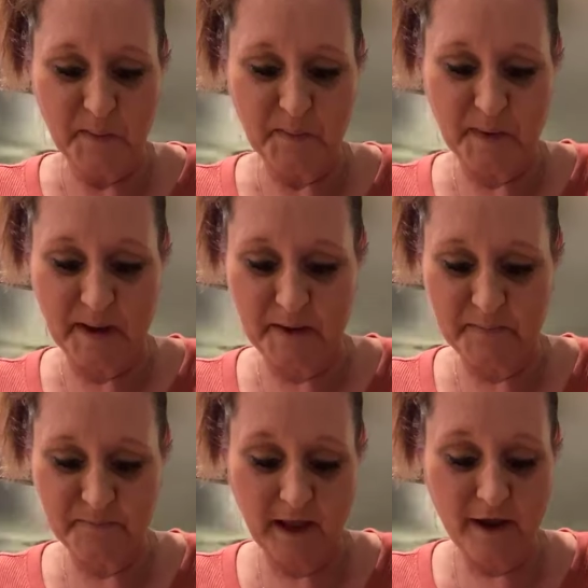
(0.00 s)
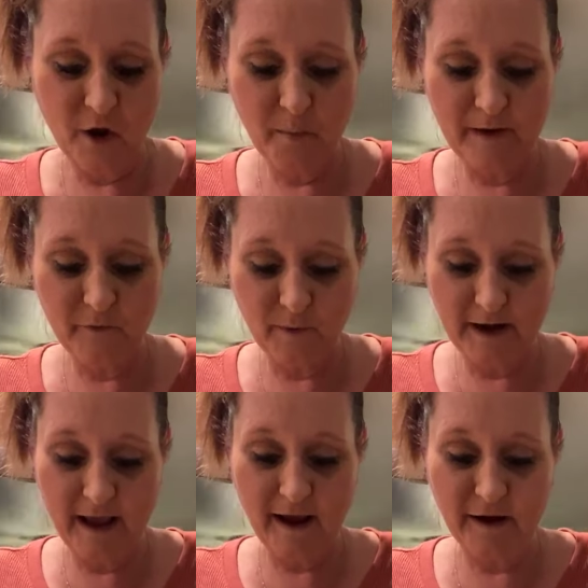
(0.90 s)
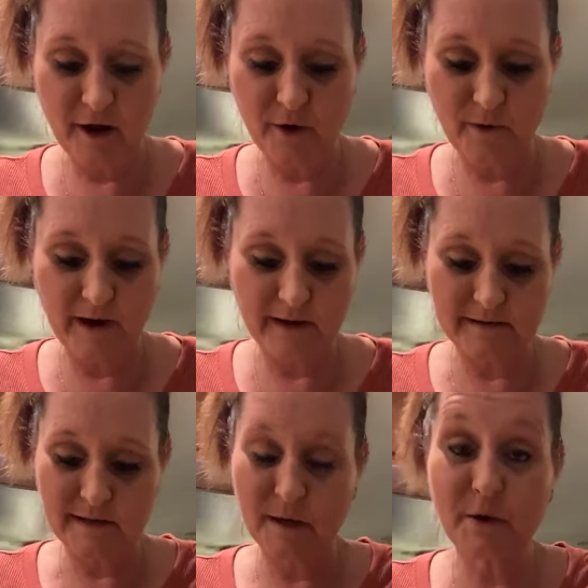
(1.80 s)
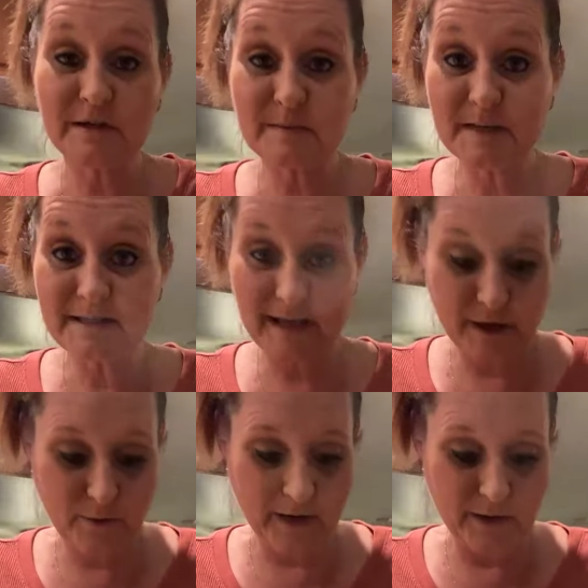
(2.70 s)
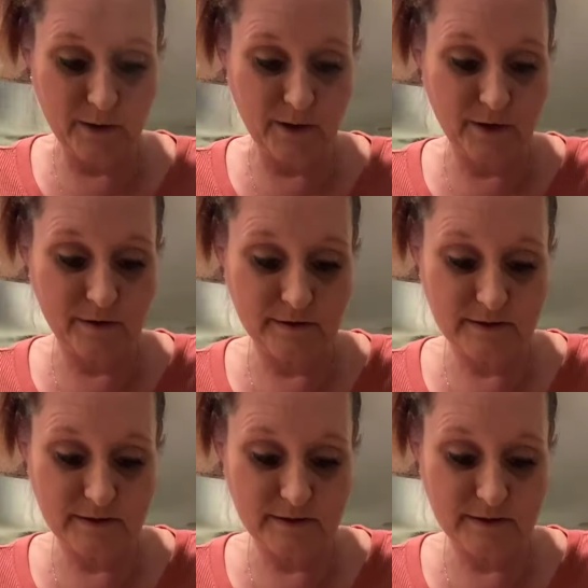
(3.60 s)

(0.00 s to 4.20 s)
But I hope everyone had a great Christmas and a great New Year's.